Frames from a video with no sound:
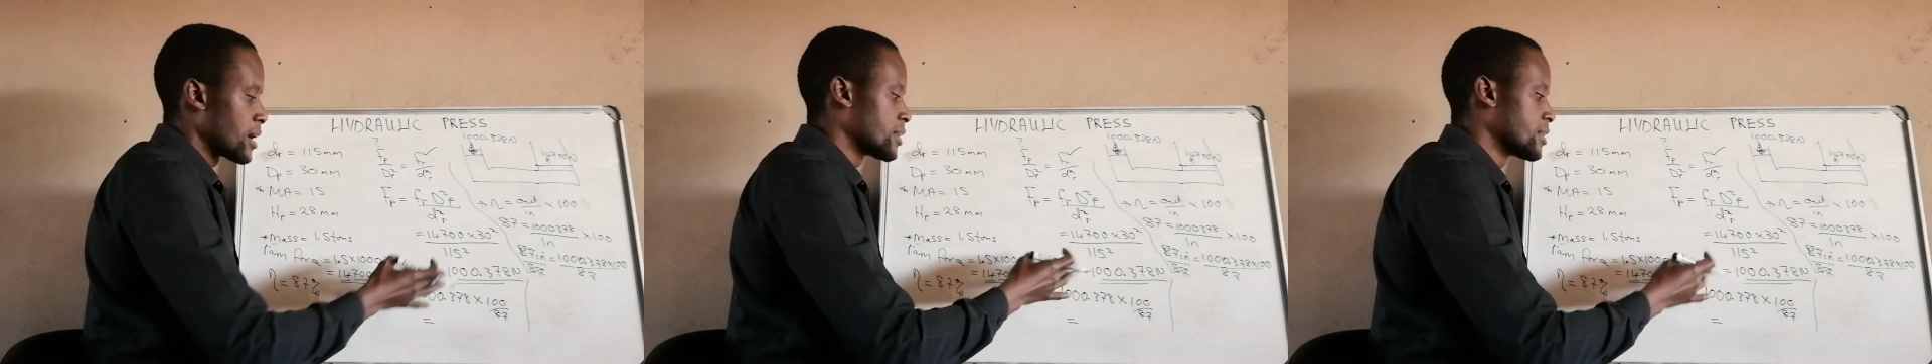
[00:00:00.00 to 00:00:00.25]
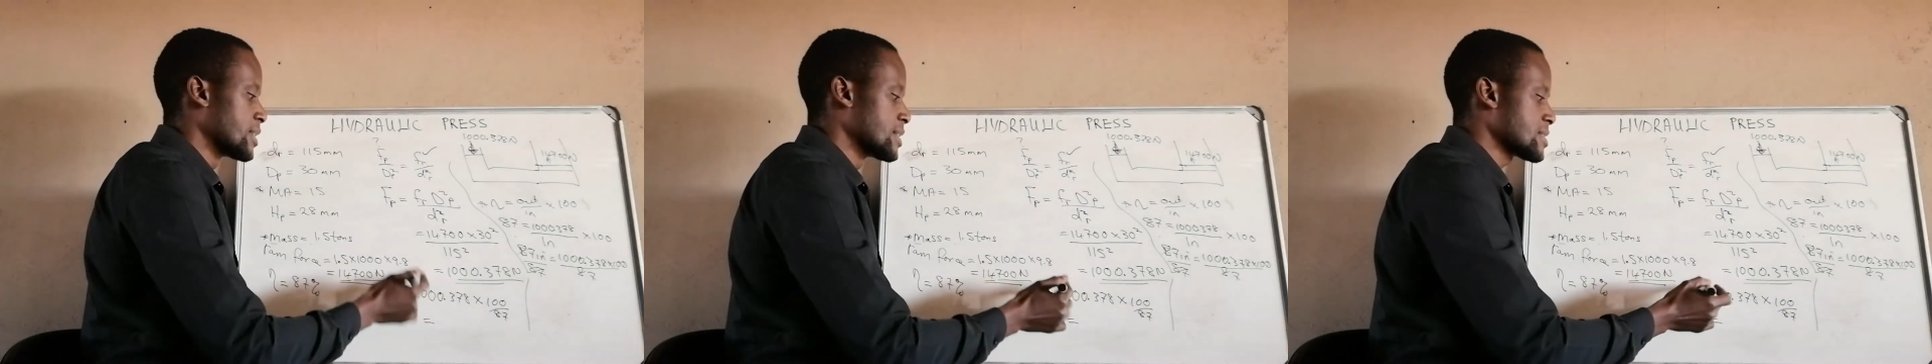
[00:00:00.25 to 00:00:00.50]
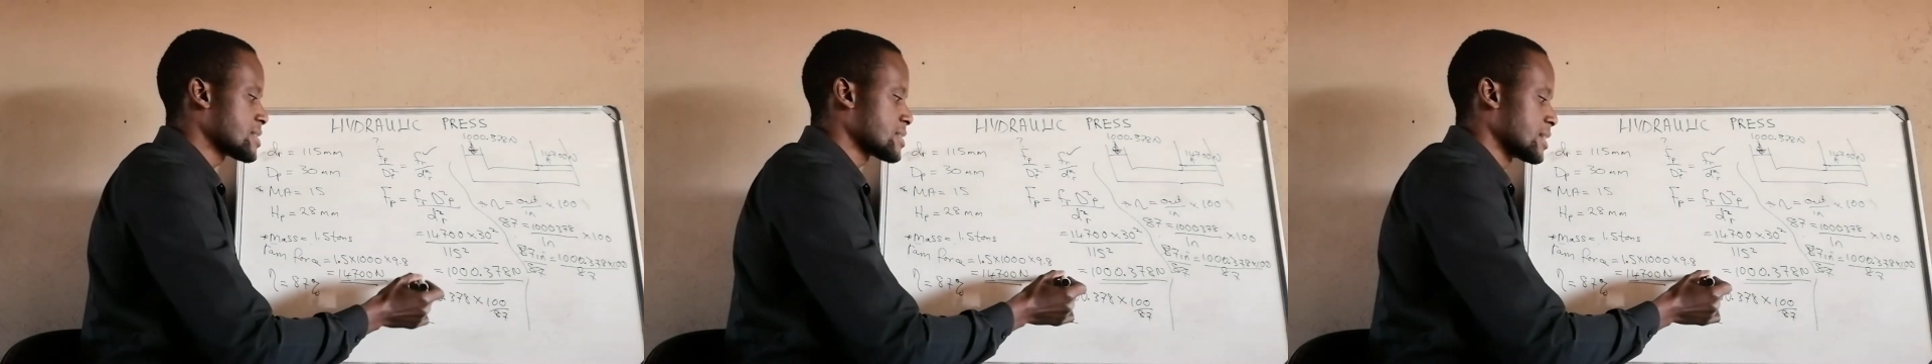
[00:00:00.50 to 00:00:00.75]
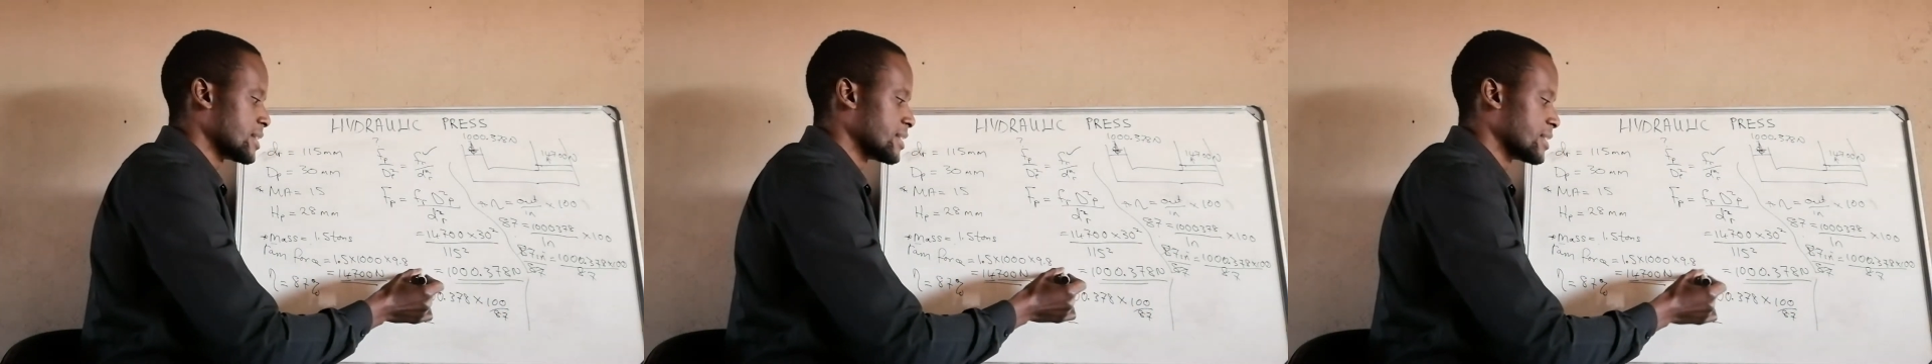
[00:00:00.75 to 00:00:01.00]

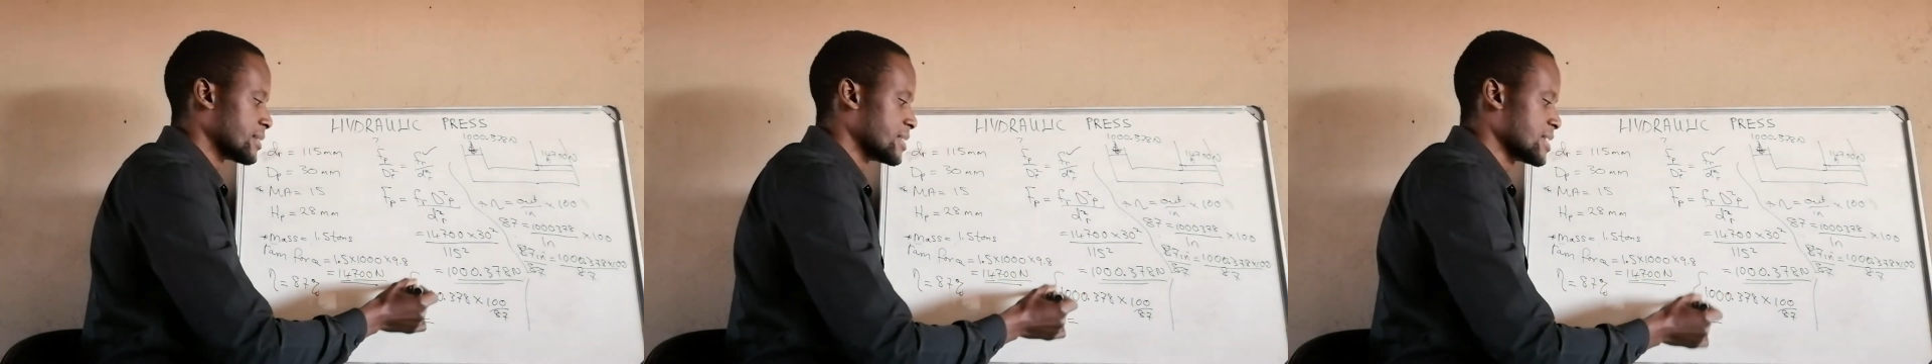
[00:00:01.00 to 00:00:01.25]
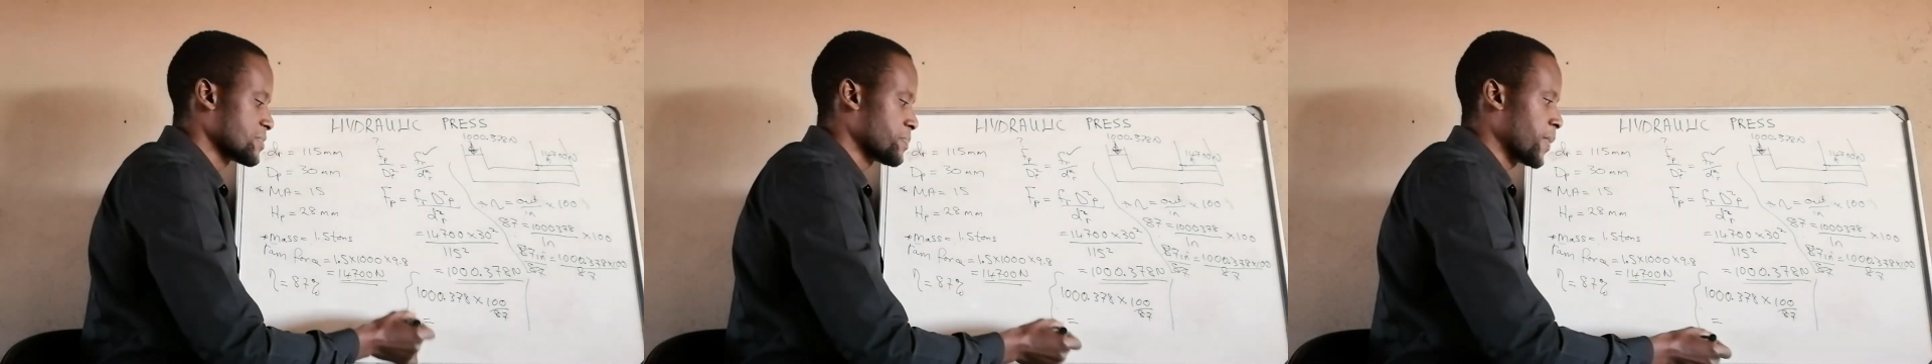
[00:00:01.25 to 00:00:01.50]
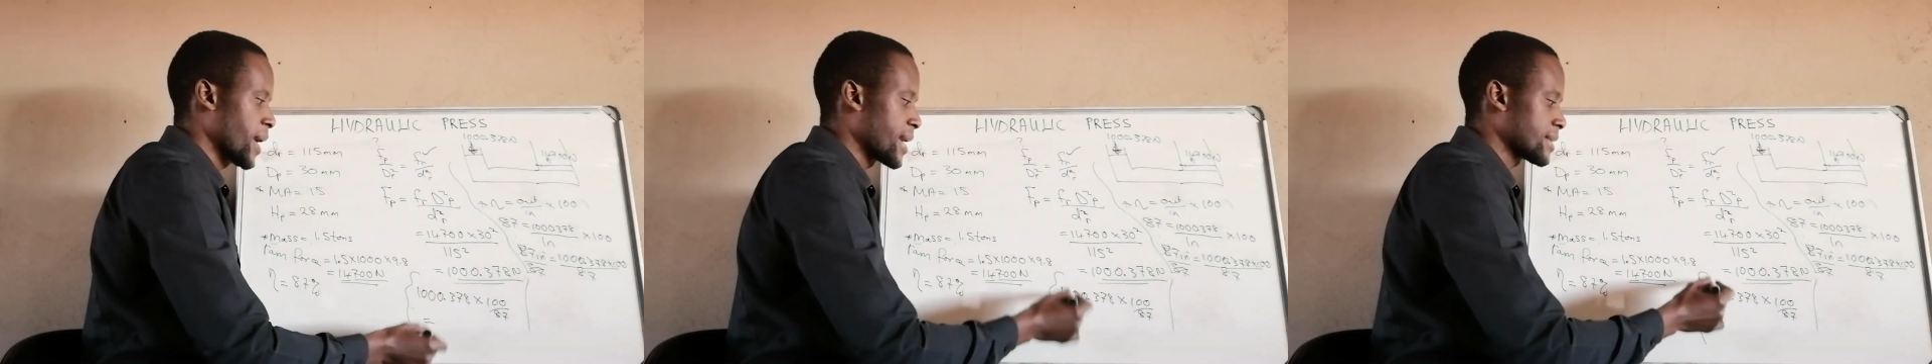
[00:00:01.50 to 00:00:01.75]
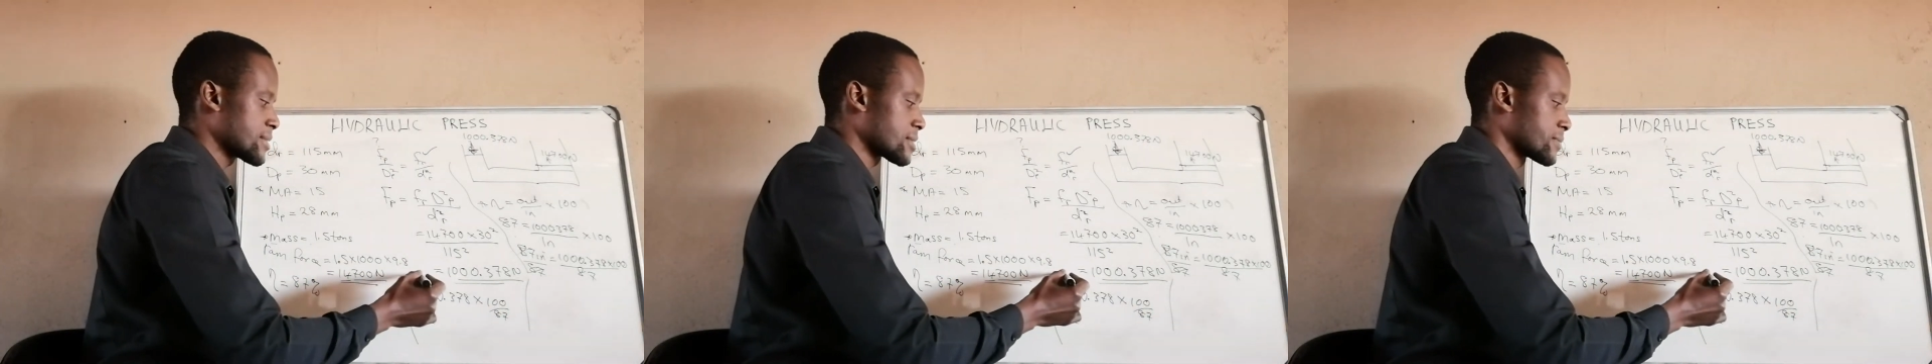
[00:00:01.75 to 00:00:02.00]
This
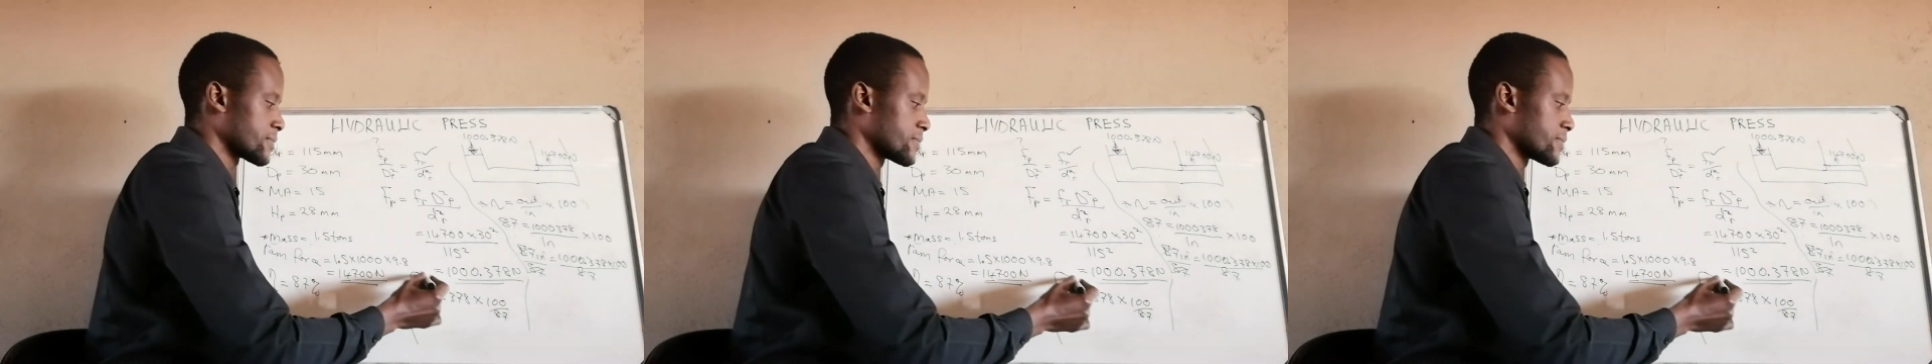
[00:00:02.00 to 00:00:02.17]
part